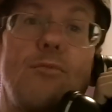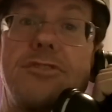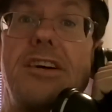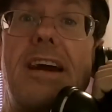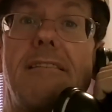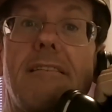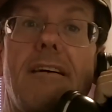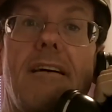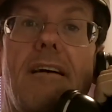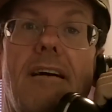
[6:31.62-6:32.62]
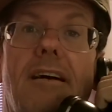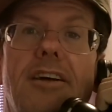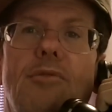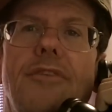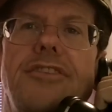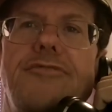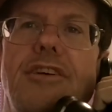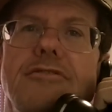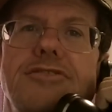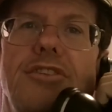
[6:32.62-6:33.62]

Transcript: What's that? You want these viewers